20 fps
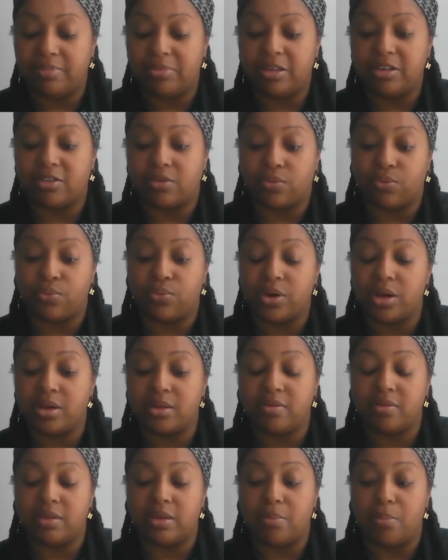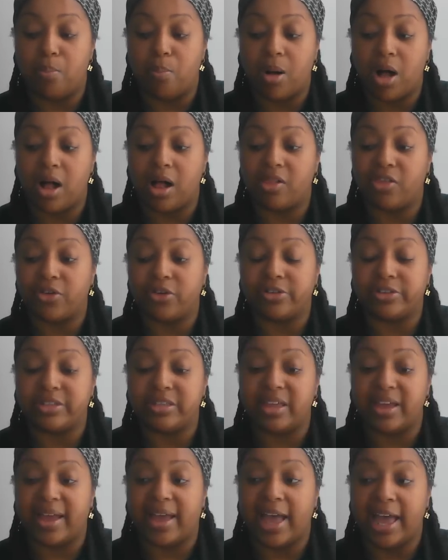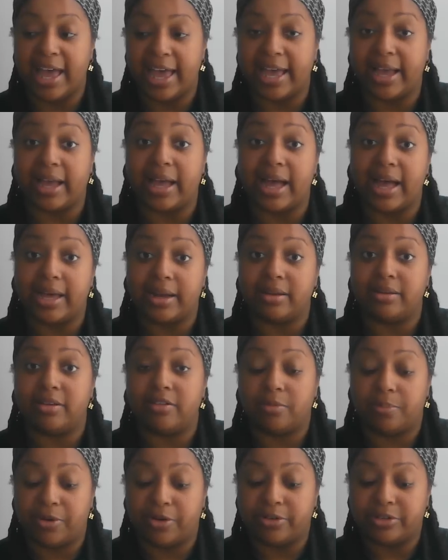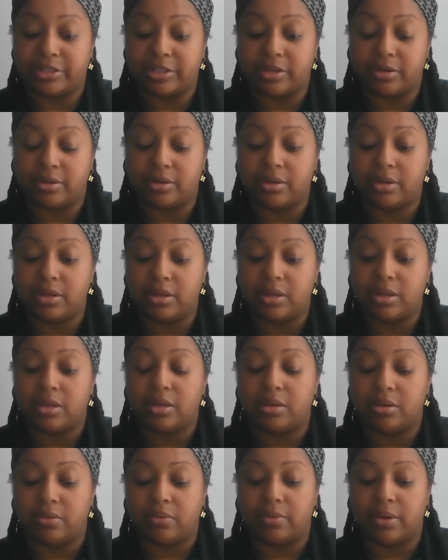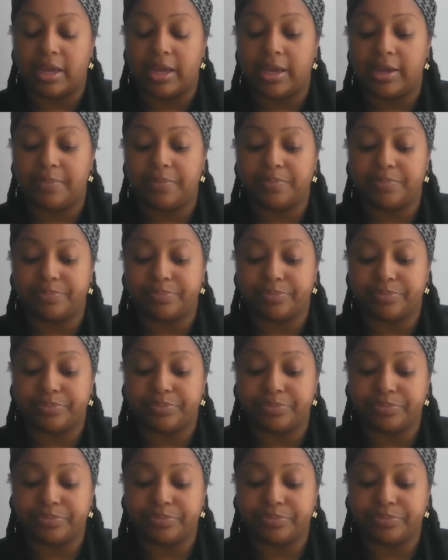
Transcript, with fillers: And this really bothers the heck out of this person. Okay.